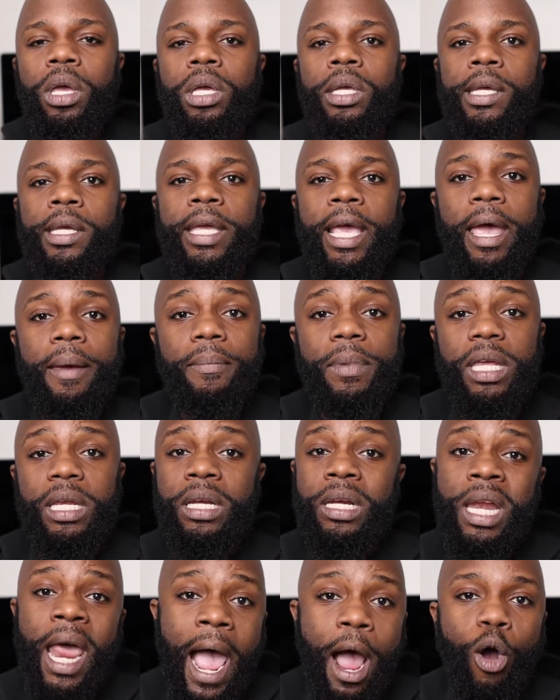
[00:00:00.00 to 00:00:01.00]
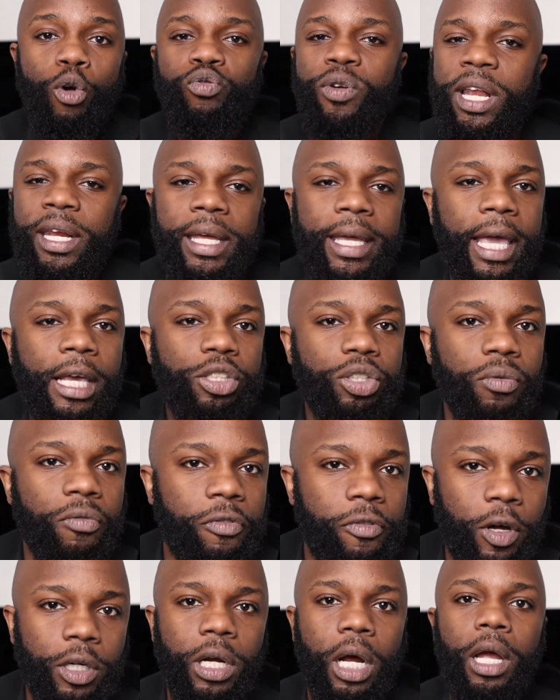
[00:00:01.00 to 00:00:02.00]
You get me? Now, relegation
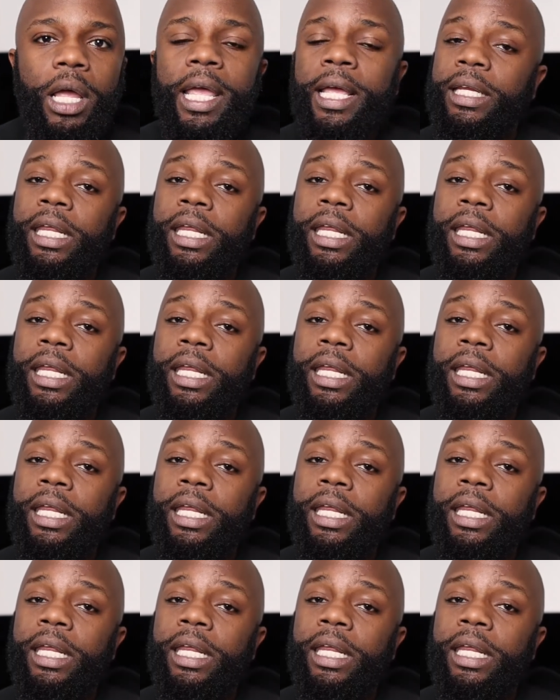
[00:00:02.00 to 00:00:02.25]
fodder.